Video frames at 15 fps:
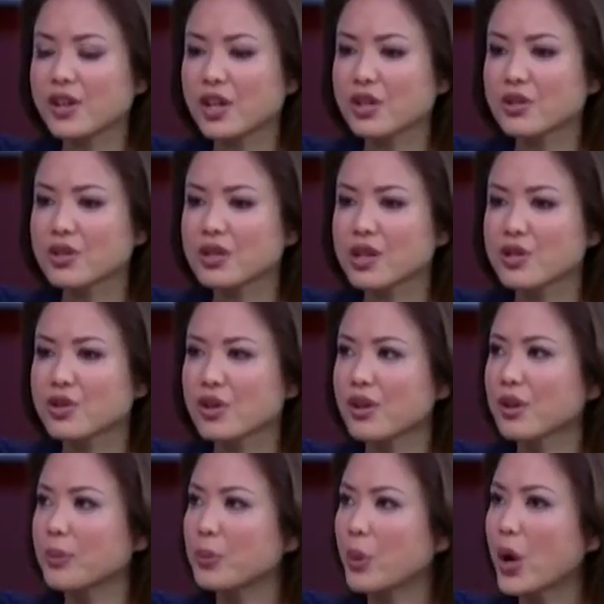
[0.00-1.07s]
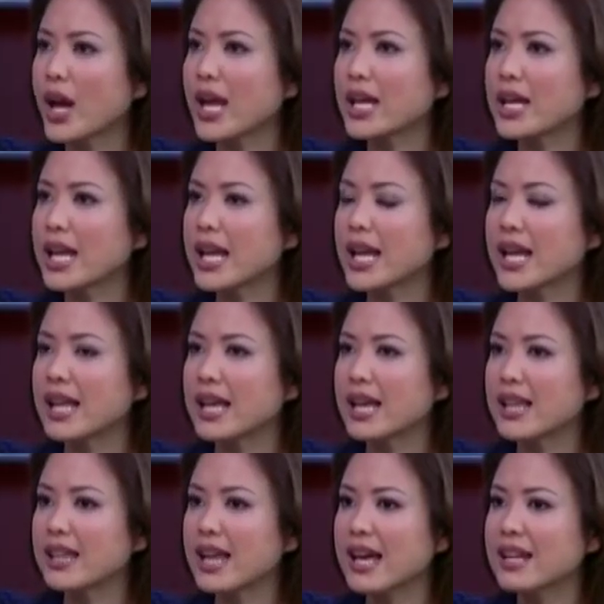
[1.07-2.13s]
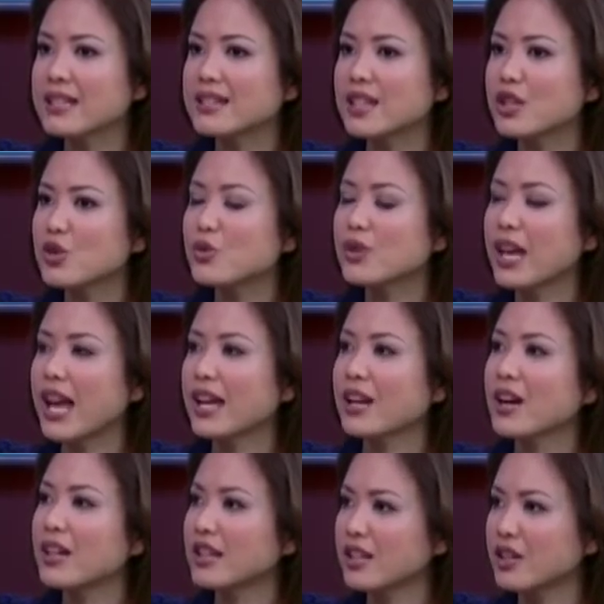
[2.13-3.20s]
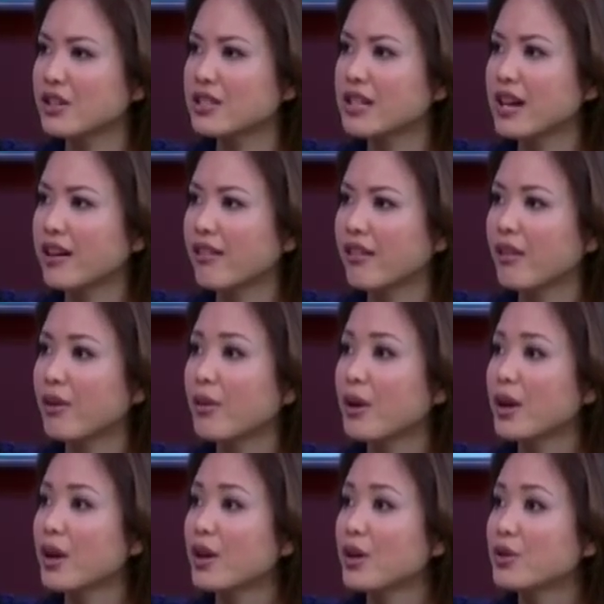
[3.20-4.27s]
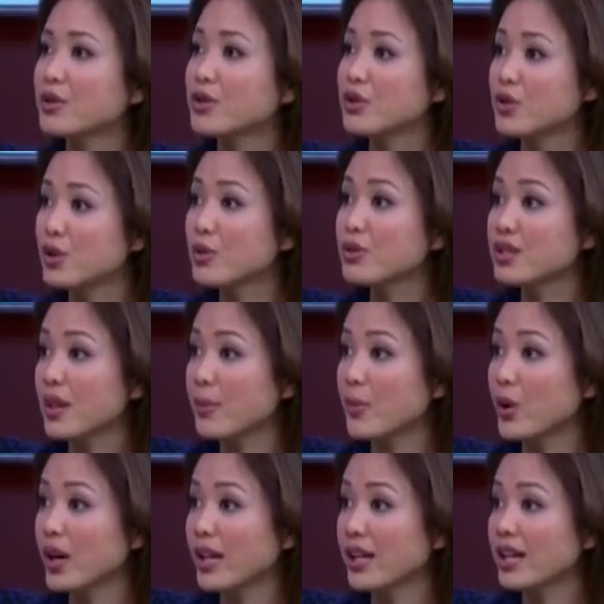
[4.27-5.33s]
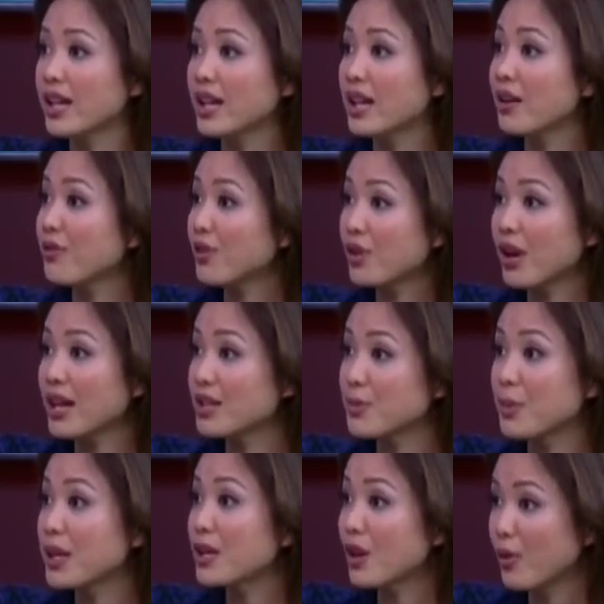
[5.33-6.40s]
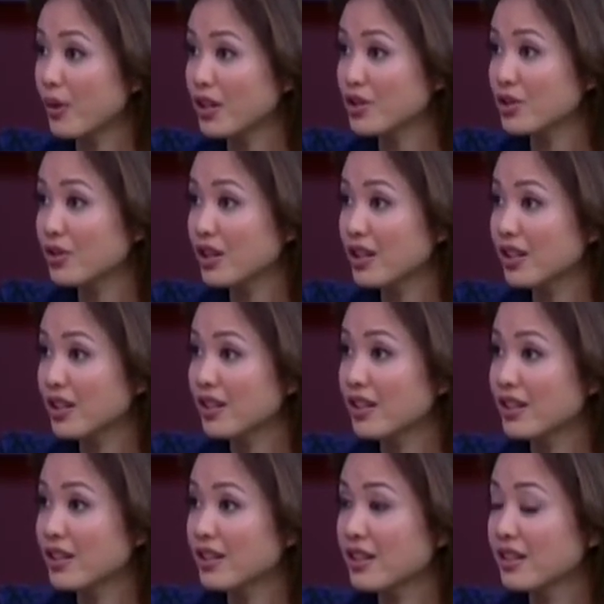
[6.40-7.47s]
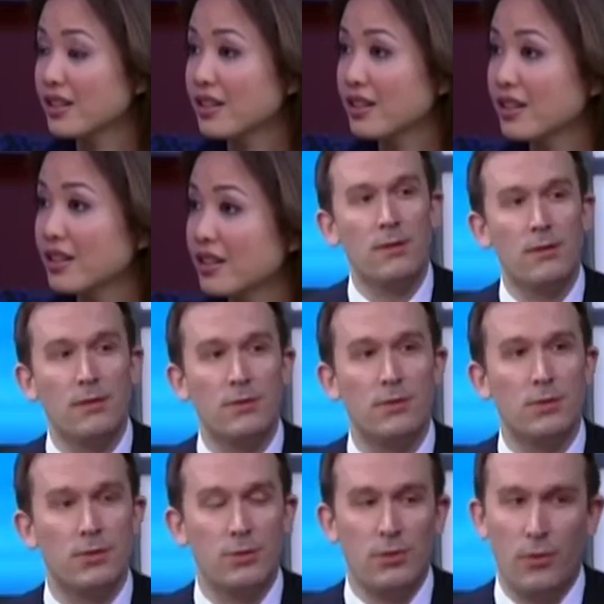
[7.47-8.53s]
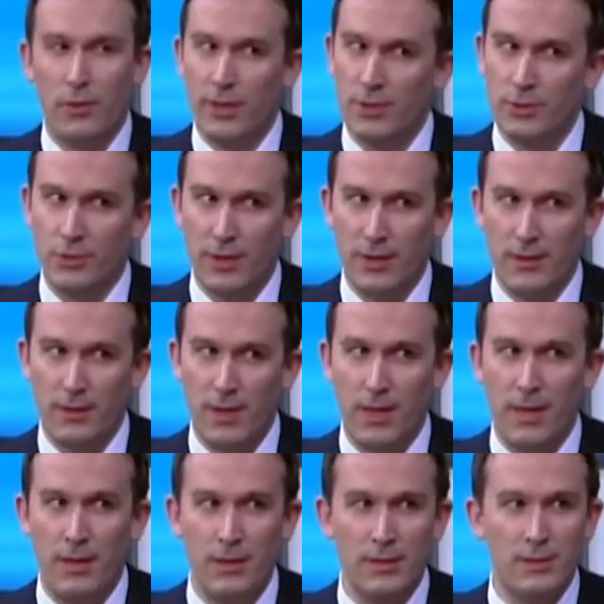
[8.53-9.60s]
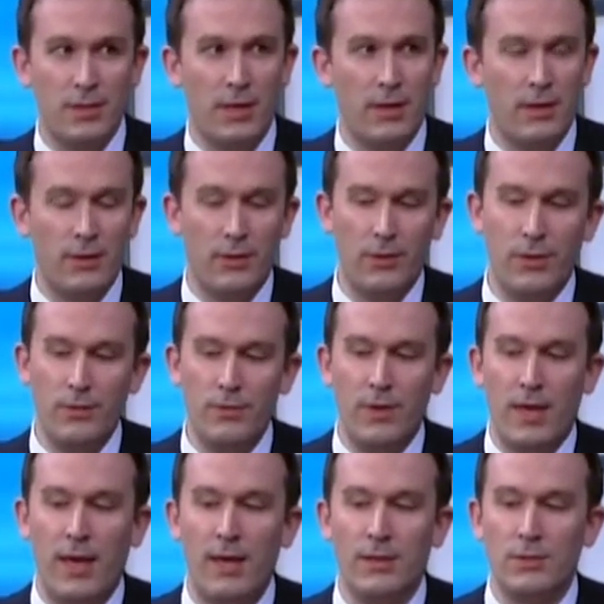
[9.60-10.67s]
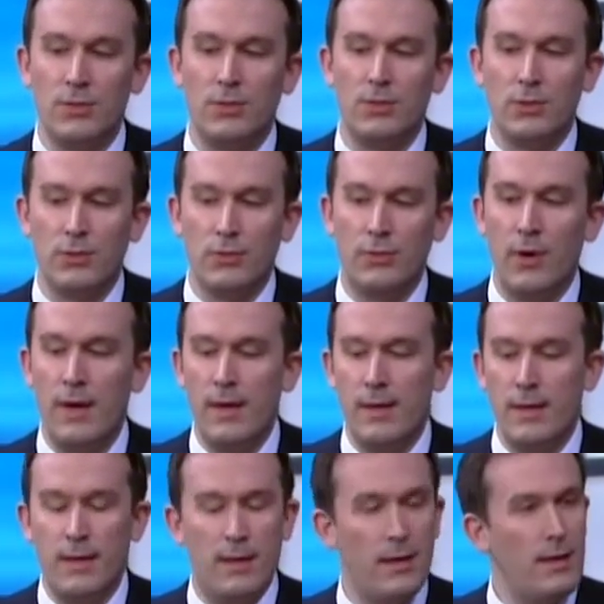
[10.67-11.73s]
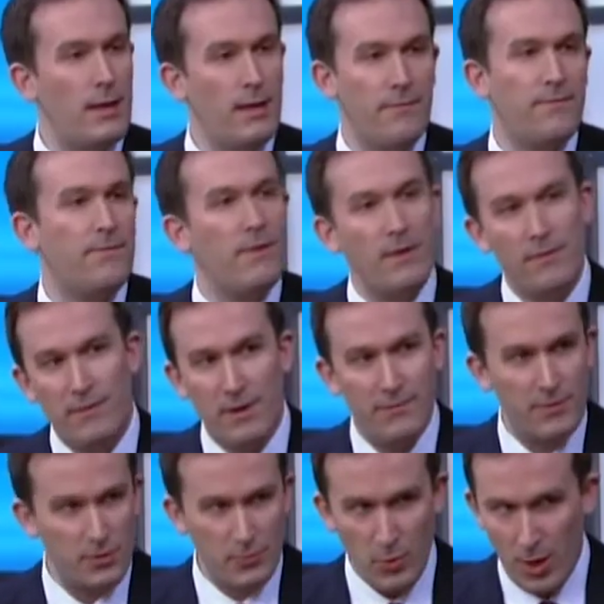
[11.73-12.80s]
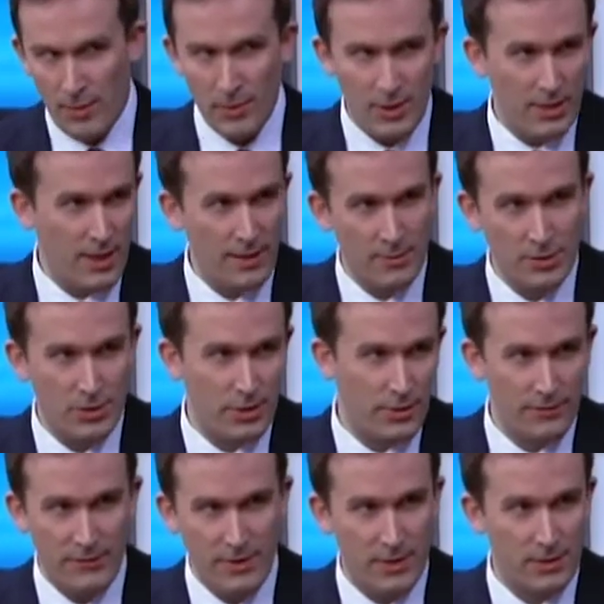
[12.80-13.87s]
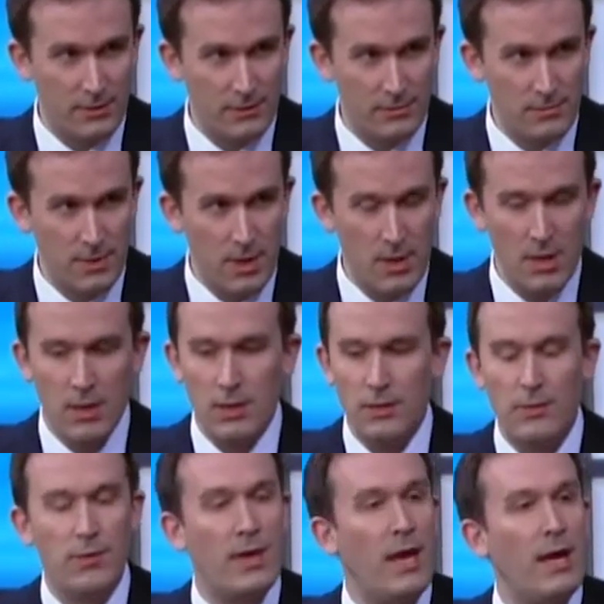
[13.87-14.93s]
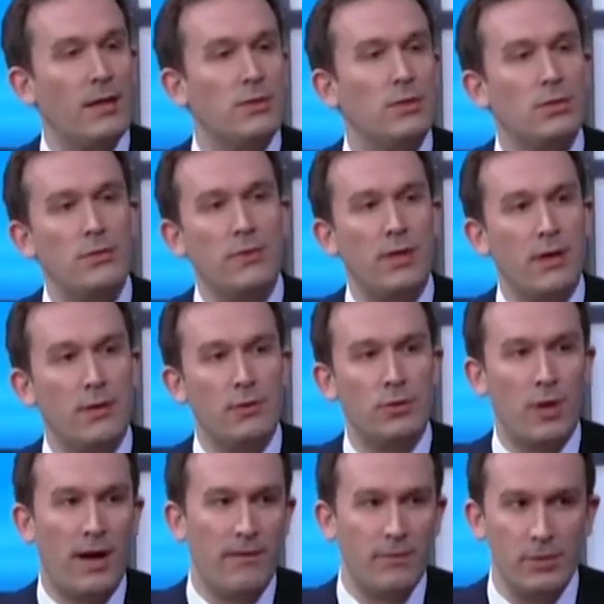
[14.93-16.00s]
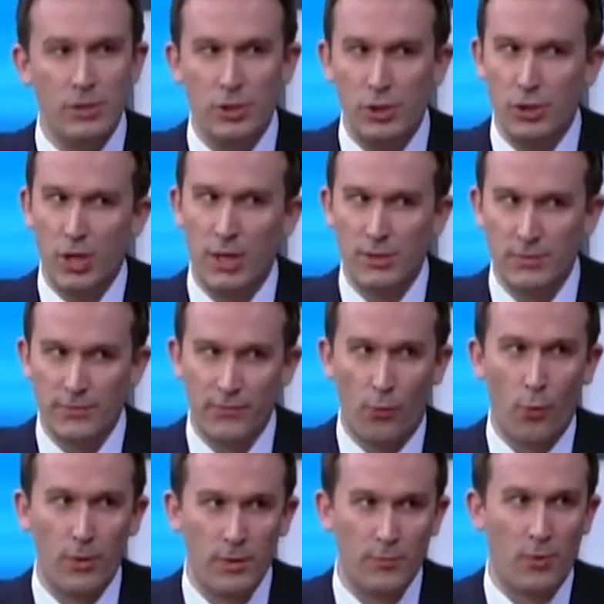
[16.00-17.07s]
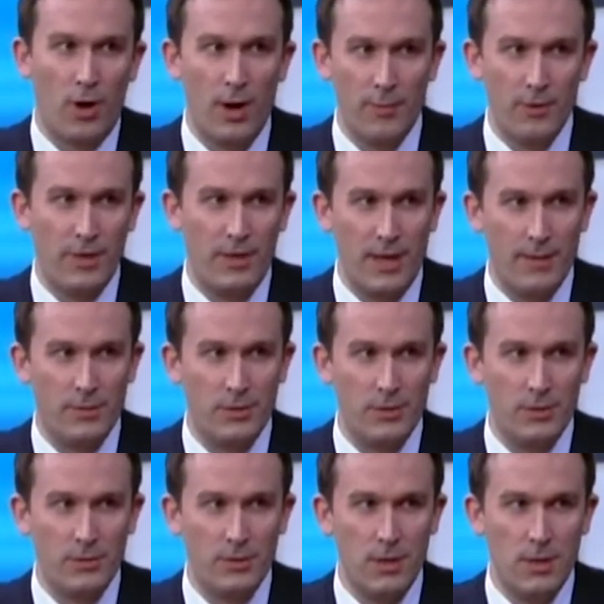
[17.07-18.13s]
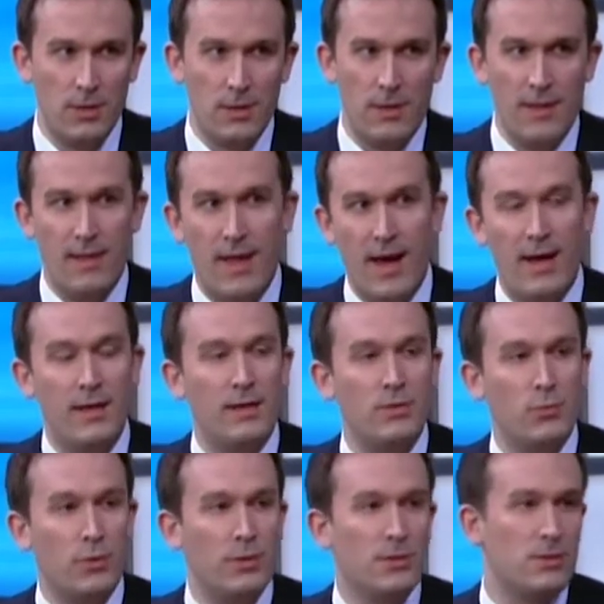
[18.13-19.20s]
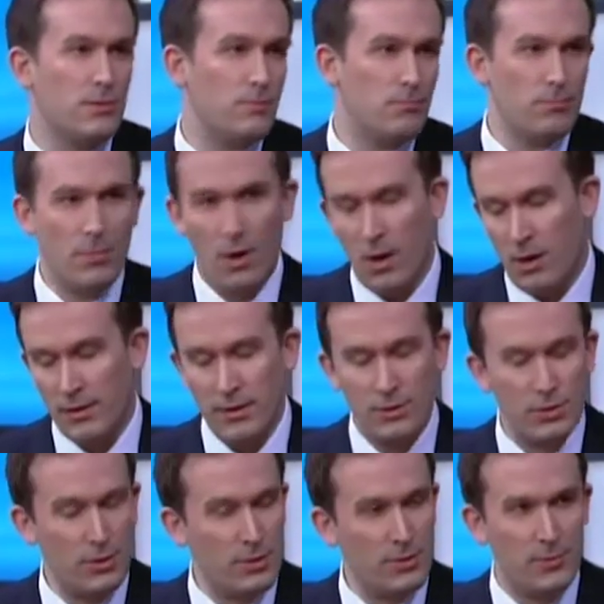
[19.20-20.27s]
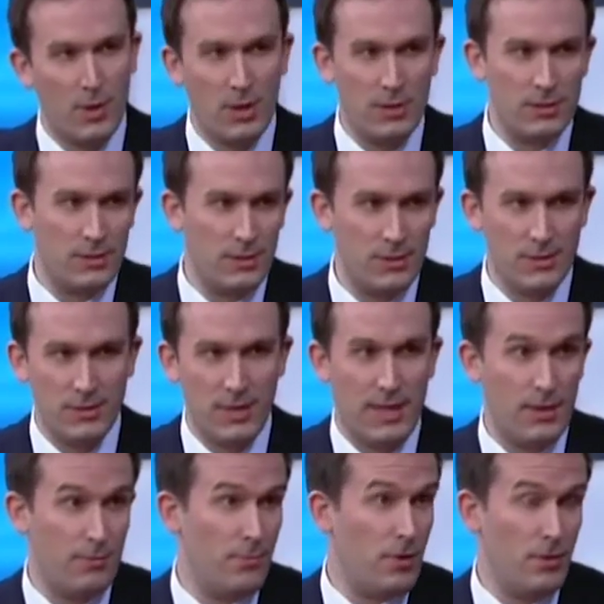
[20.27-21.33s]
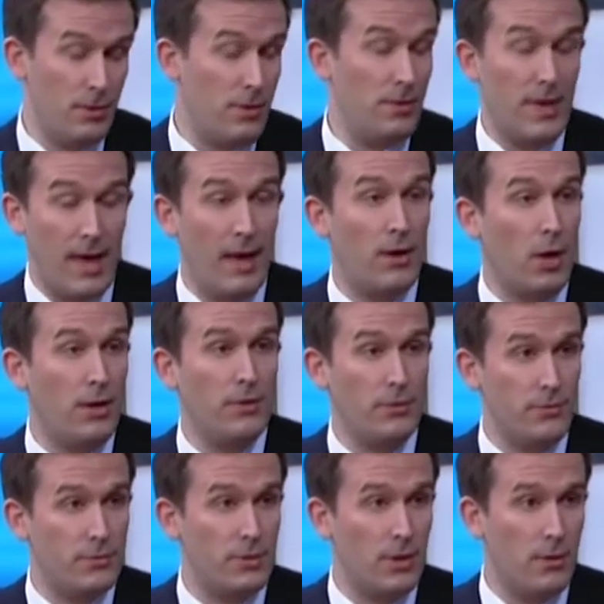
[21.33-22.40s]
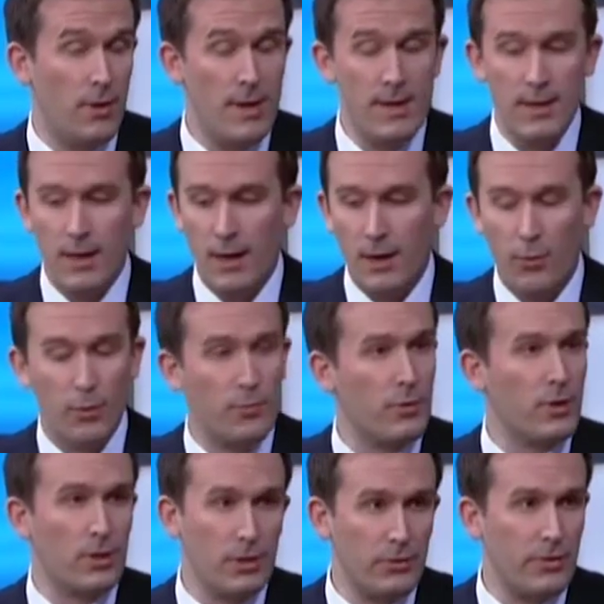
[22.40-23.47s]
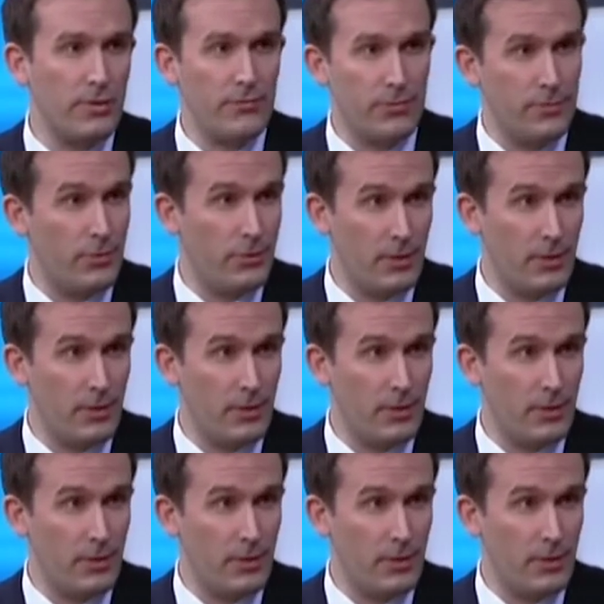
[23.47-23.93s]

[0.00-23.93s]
very interesting during the break, and, and, and that is that you cannot in Ontario sue someone if there has been no injury. Well, it's not that there's no injury. Mm -hmm. In Ontario, you can't sue if if there's property damage to your vehicle. Mm -hmm. You can't sue the other driver just for the property damage. Okay. That is what's all the insurance policies say you, you cannot do so. Mm-hmm. Uh, we're precluded from